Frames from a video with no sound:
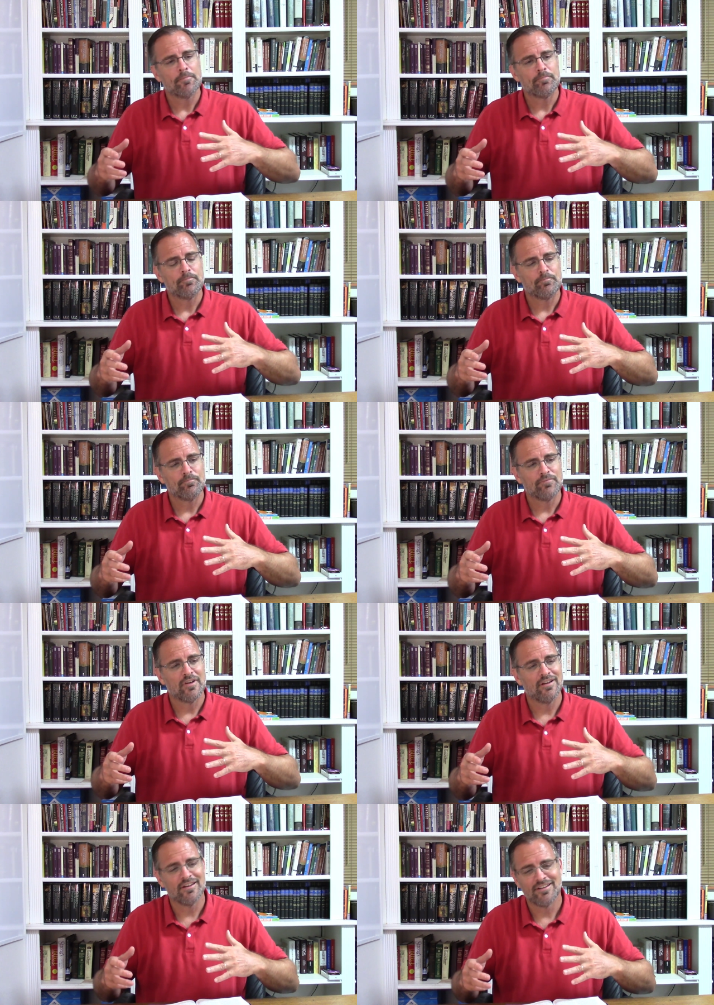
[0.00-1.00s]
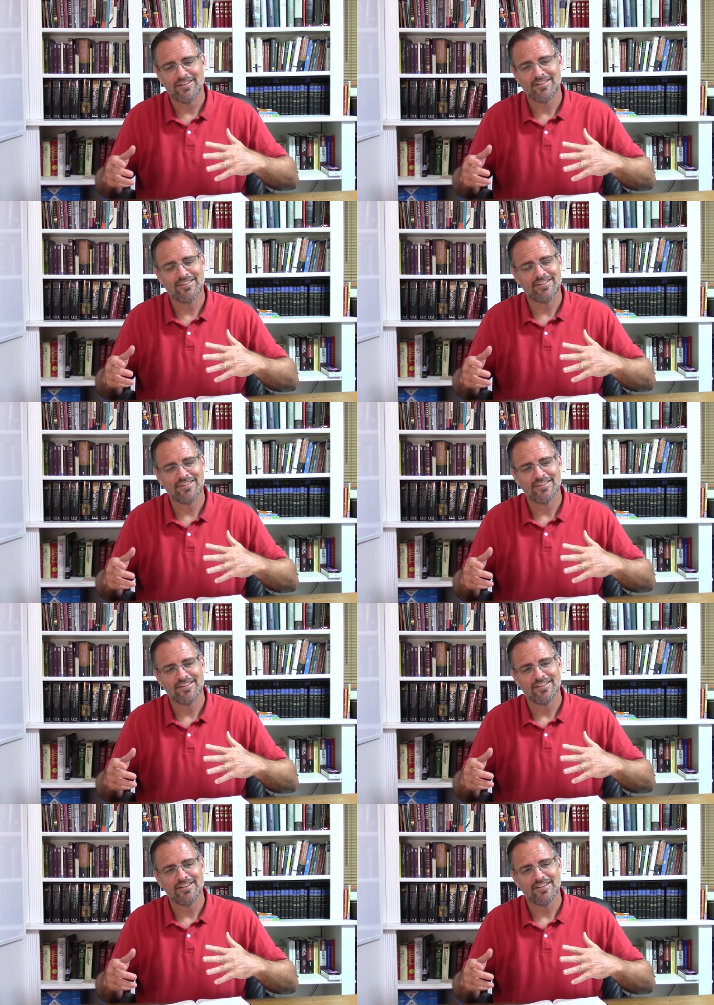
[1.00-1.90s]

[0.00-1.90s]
Nothing is said.